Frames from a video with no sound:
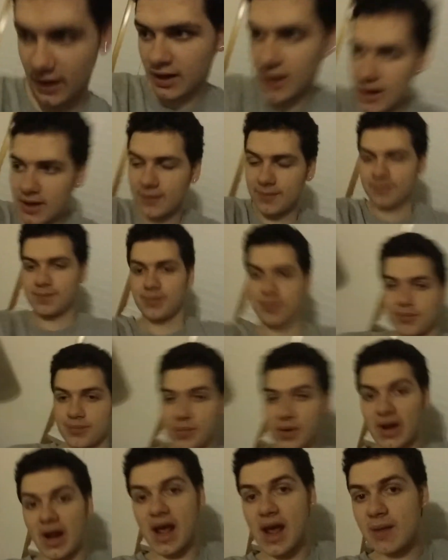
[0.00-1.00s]

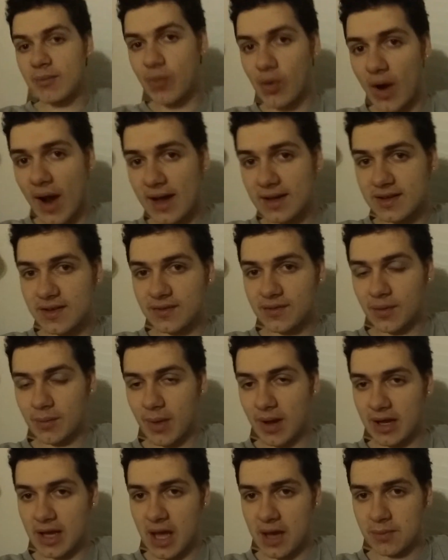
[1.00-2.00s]
but I am more active on
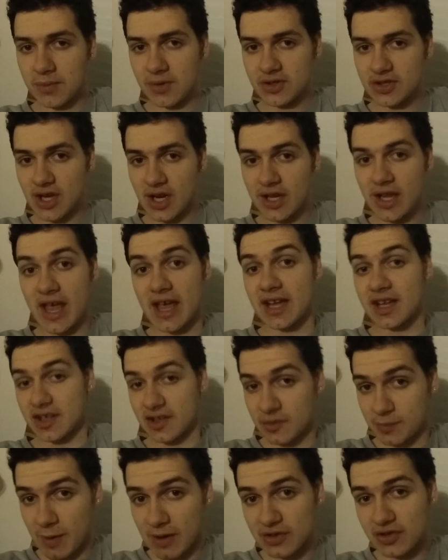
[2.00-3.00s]
my gaming channel, and
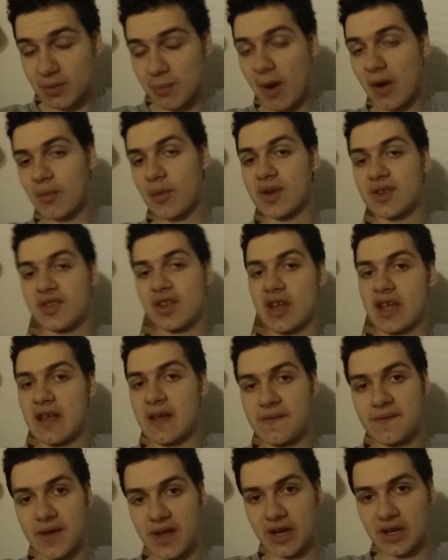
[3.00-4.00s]
especially my wrestling
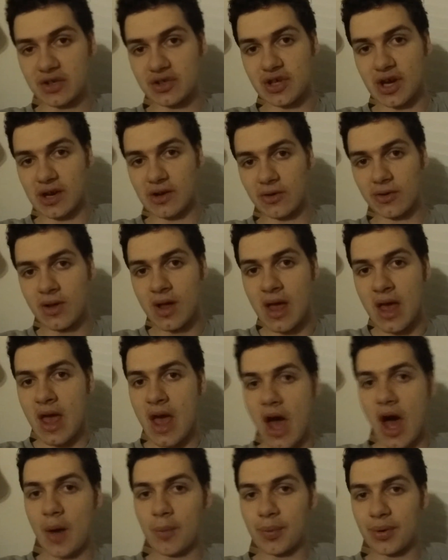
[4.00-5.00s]
e-fetting channel.
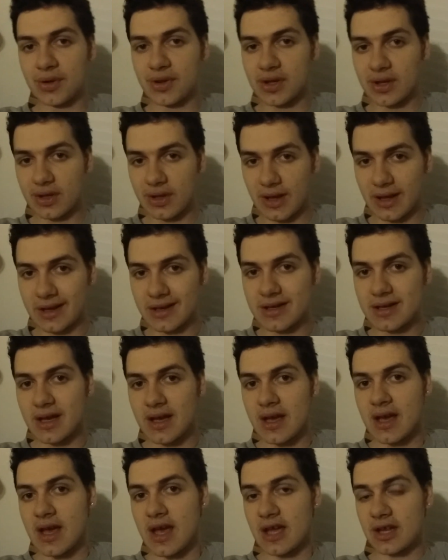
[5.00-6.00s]
I'll put the link
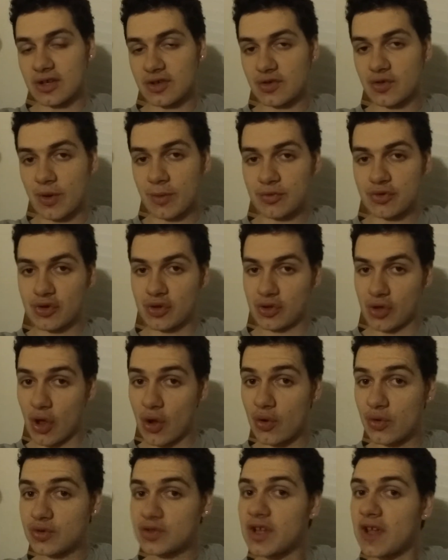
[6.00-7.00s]
in the description of
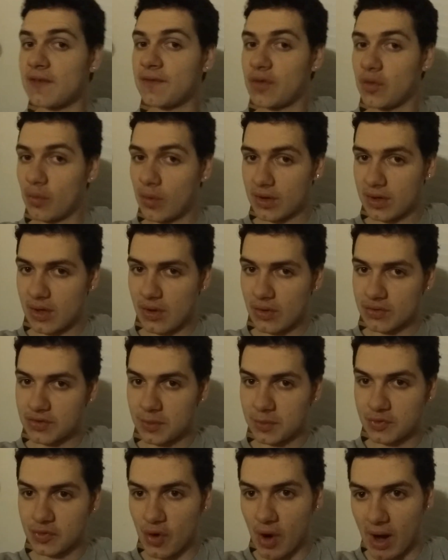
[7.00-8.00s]
those if you want to go
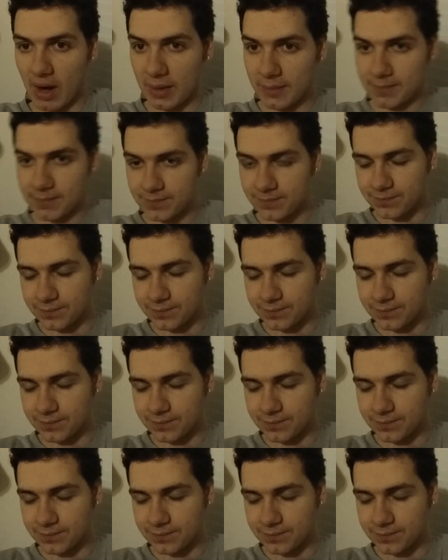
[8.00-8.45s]
subscribe.